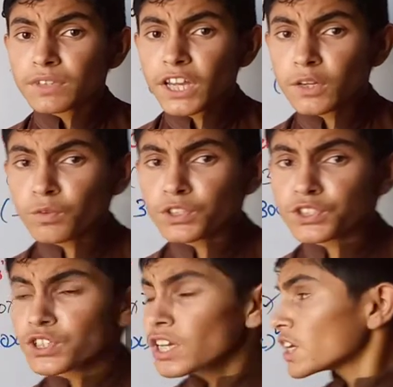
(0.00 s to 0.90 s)
in
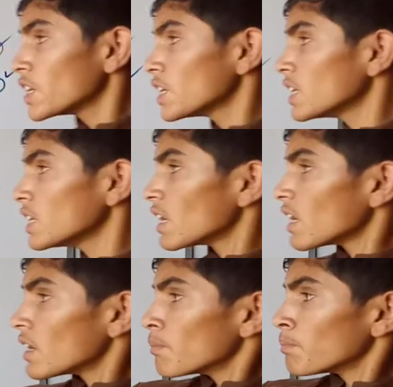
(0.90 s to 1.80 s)
which he
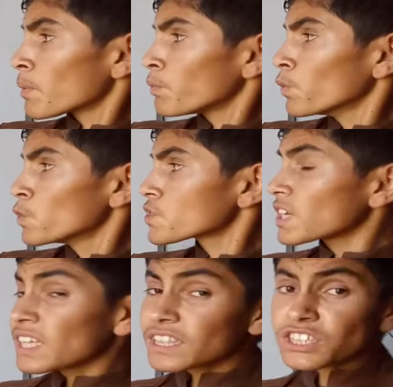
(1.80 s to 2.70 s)
proposed
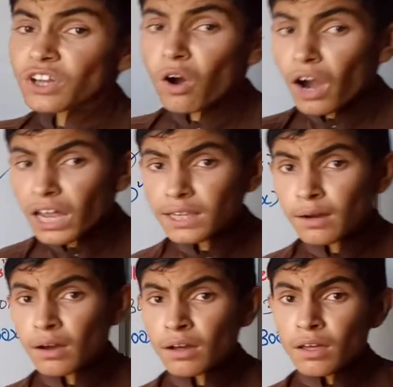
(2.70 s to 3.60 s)
that all
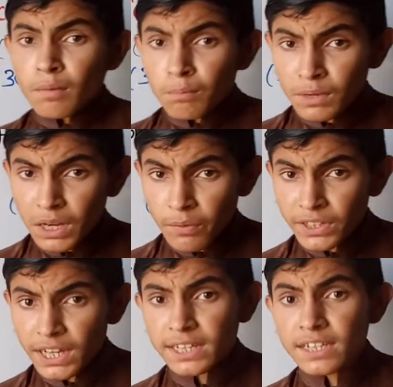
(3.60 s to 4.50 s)
the
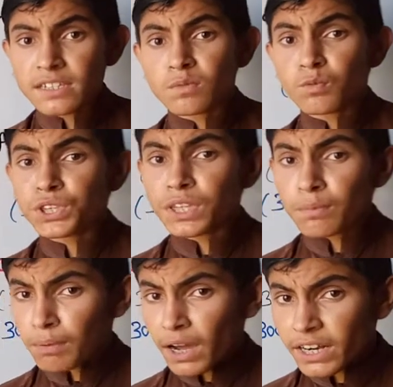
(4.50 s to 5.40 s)
living organisms, whether
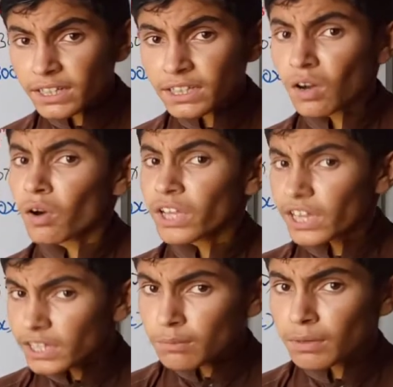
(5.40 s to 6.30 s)
plant or
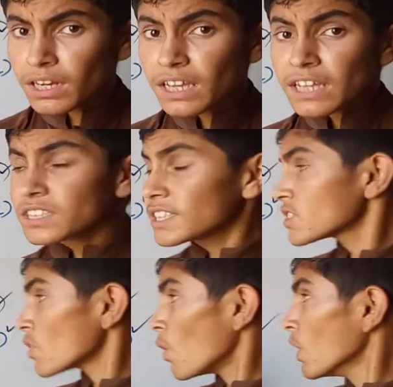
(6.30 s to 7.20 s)
animal,
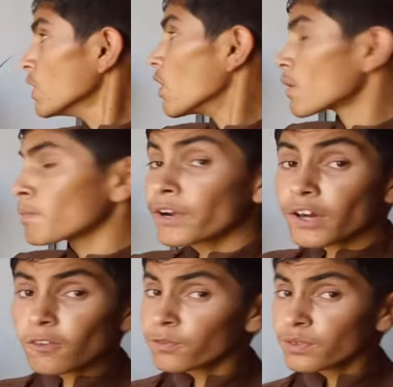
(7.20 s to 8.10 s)
these all are made
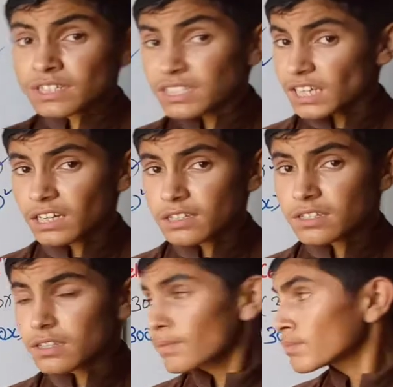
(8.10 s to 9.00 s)
of cells.